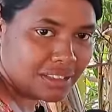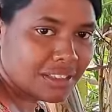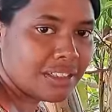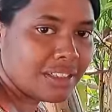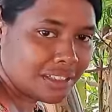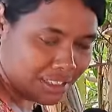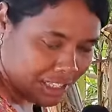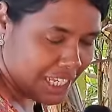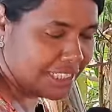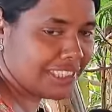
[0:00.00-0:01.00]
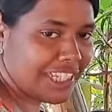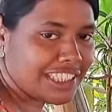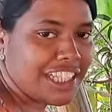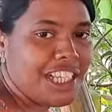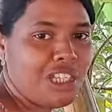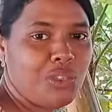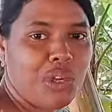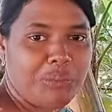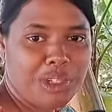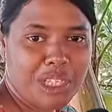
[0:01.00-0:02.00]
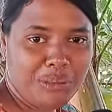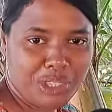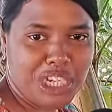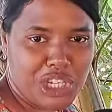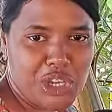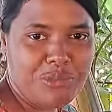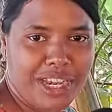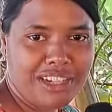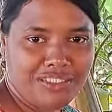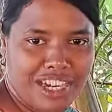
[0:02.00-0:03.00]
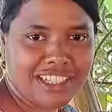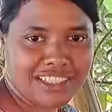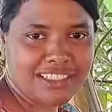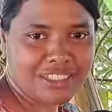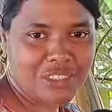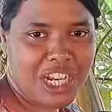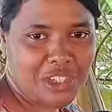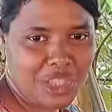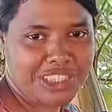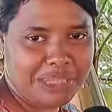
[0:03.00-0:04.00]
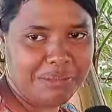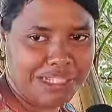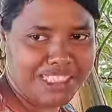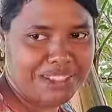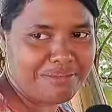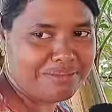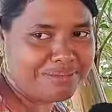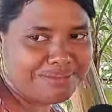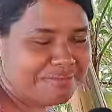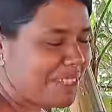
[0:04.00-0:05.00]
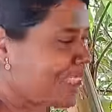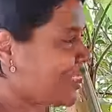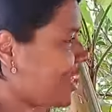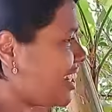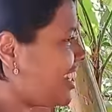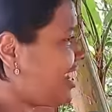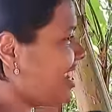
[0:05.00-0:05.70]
your mind. Yes, yes. You want me to come to renew your mind? Wait, I'll go step by step. Praise God.